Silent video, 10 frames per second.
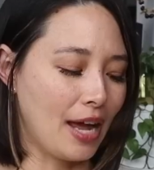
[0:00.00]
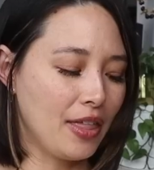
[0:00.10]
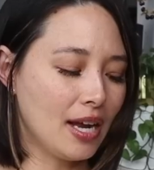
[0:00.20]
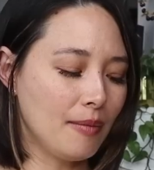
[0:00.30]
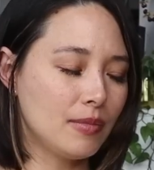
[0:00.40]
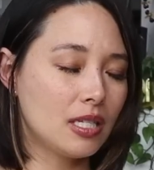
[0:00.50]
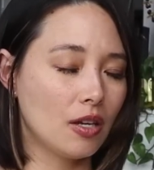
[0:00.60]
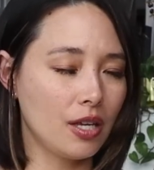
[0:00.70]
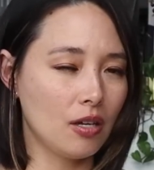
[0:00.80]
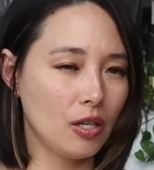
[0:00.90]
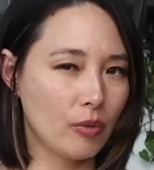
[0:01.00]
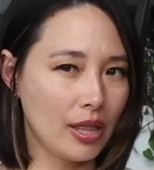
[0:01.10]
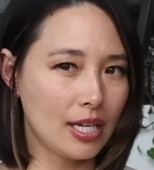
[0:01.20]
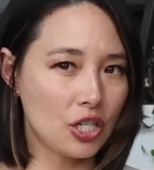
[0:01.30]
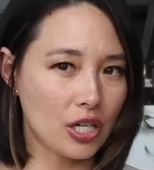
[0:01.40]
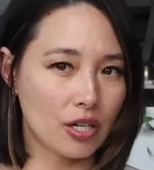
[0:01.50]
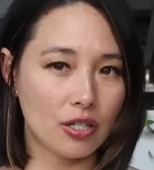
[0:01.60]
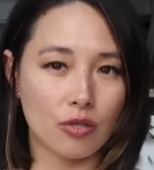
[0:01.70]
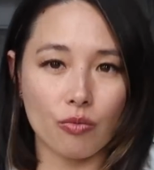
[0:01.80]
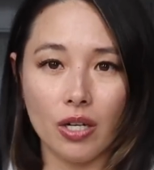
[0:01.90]
I think I'm still the only one that
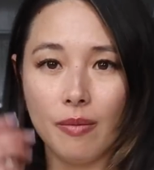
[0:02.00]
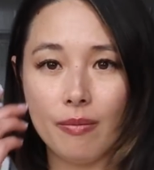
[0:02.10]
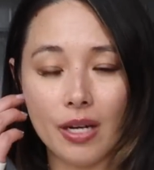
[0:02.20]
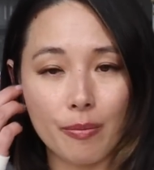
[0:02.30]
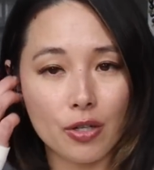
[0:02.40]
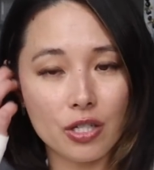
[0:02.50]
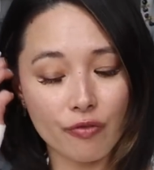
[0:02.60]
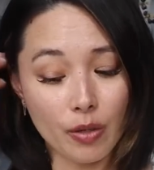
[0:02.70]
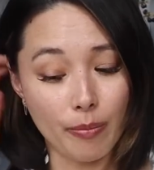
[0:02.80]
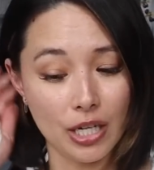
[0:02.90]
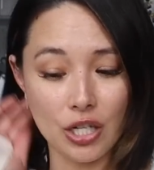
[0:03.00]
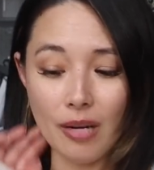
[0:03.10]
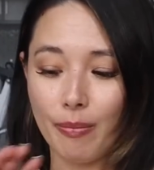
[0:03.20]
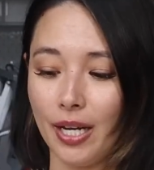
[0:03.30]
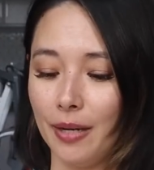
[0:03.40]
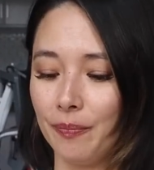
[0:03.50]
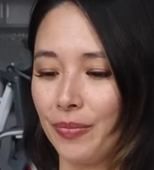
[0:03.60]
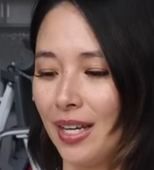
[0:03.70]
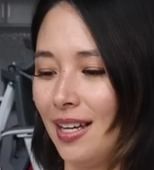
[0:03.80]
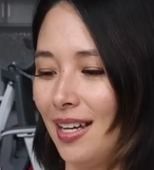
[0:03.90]
shares real numbers for budget, but
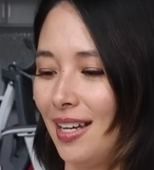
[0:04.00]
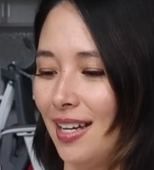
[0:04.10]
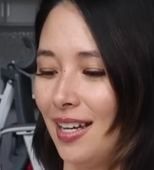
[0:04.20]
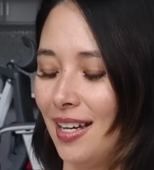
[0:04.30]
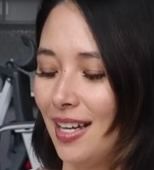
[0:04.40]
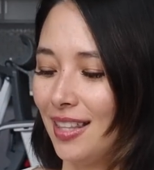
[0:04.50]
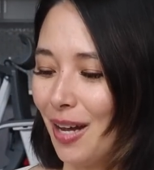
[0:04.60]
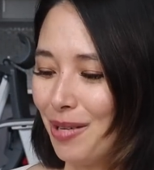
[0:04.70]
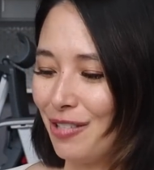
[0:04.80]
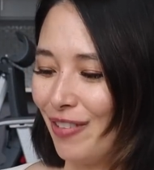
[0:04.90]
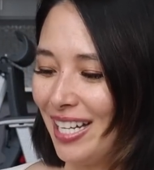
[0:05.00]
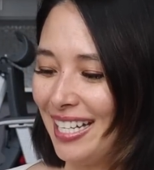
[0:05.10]
that was